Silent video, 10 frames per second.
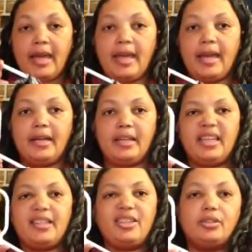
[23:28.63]
And
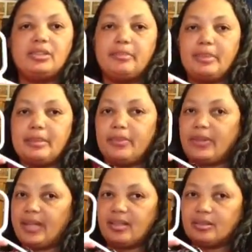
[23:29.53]
again, you know, some people,
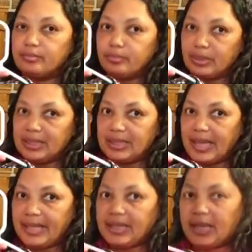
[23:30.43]
they don't really
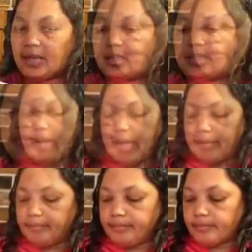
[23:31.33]
like that cleavage. But
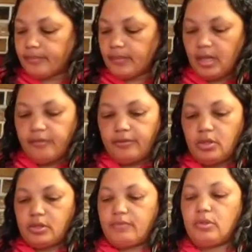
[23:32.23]
for
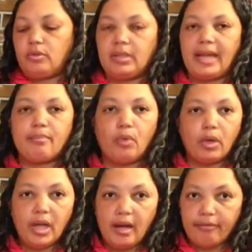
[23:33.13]
those of you who like more
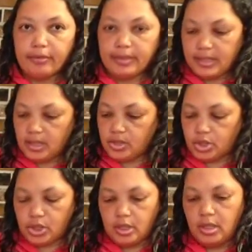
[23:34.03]

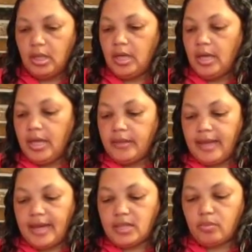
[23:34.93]
coverage,
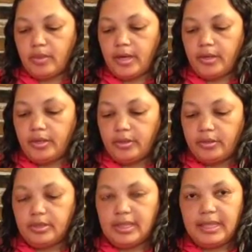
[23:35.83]
that's where
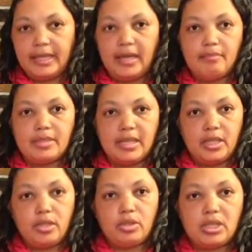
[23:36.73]
your dicky comes in
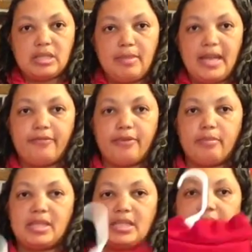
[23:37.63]
that you just made from
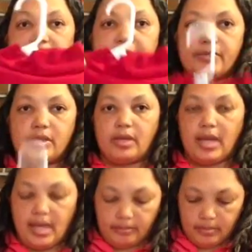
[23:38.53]
the sleeves, okay?